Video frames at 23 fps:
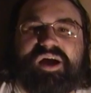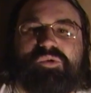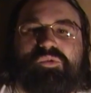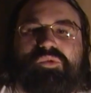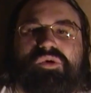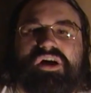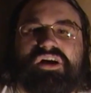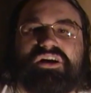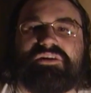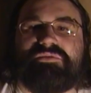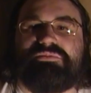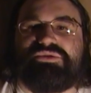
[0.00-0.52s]
and
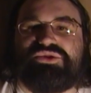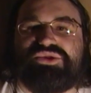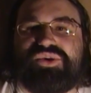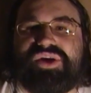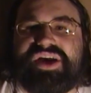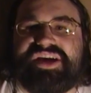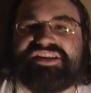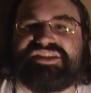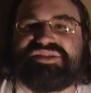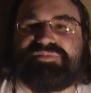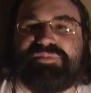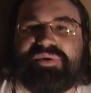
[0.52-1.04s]
welcome to
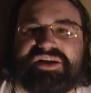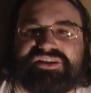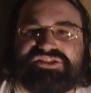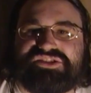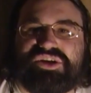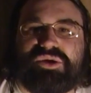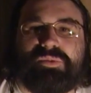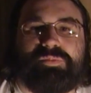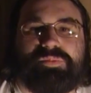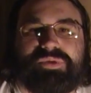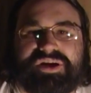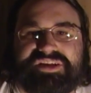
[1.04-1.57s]
a
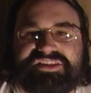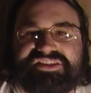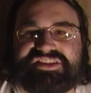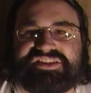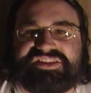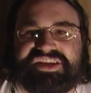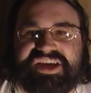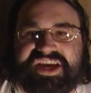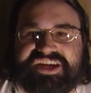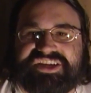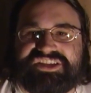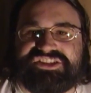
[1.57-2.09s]
special
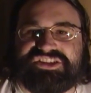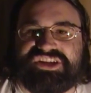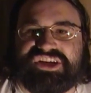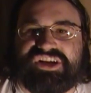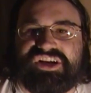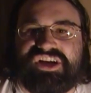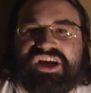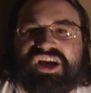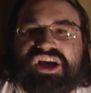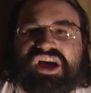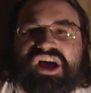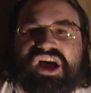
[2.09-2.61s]

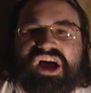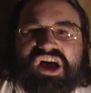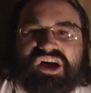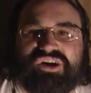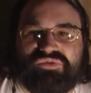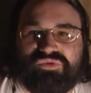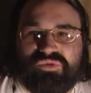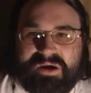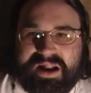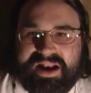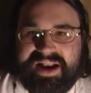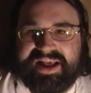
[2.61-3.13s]
presentation
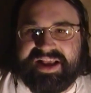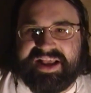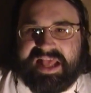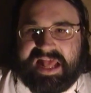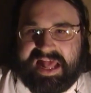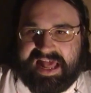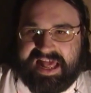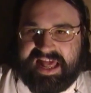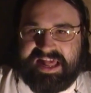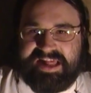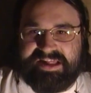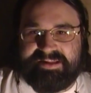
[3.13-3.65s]
of what I
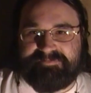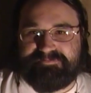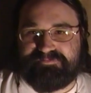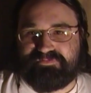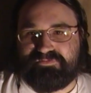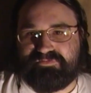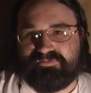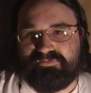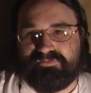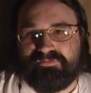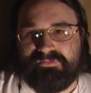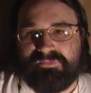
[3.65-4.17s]
got.
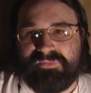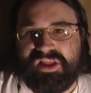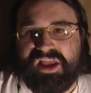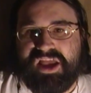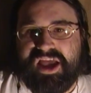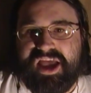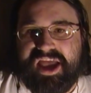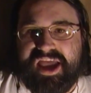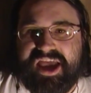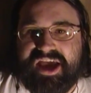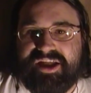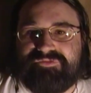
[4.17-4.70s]

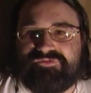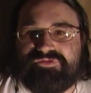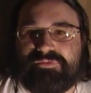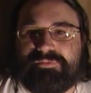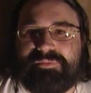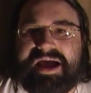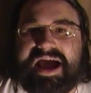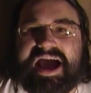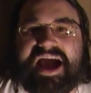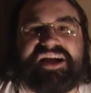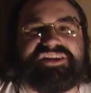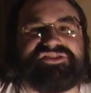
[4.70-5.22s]
And
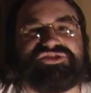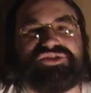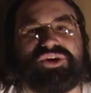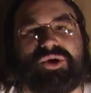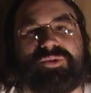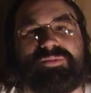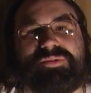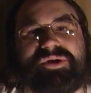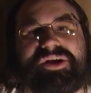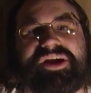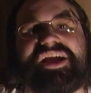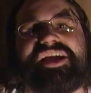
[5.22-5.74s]
from
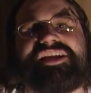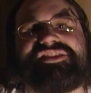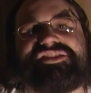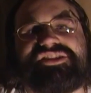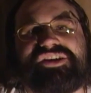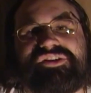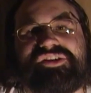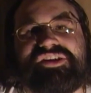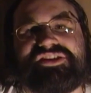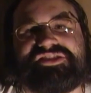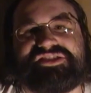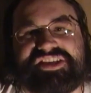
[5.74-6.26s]
October
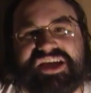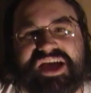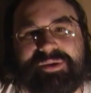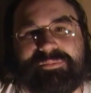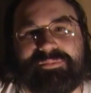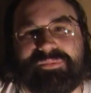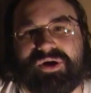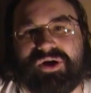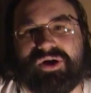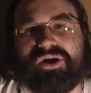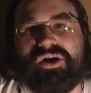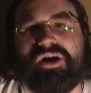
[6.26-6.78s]
until
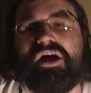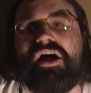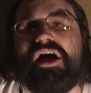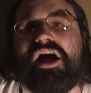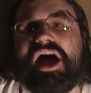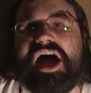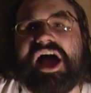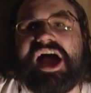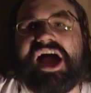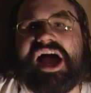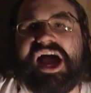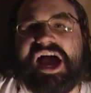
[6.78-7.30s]
December,
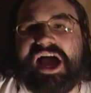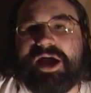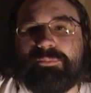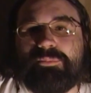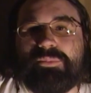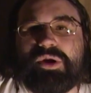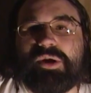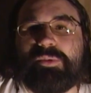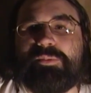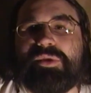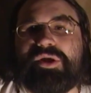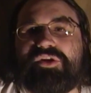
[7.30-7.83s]

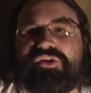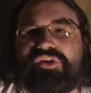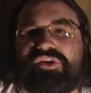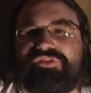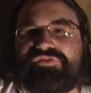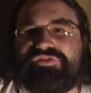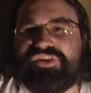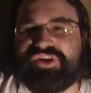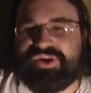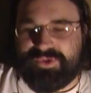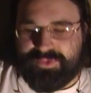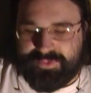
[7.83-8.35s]
I'm going to be
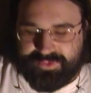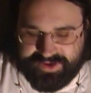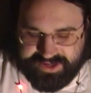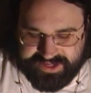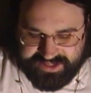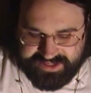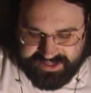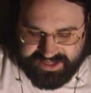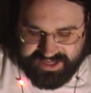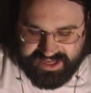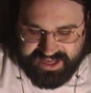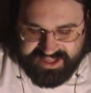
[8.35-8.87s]

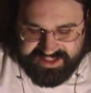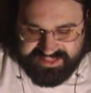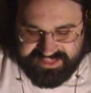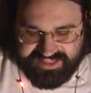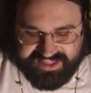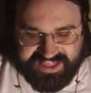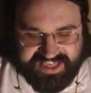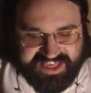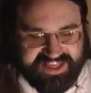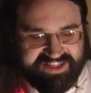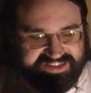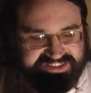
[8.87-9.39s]
reviewing
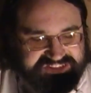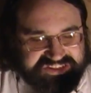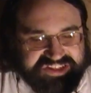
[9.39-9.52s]
the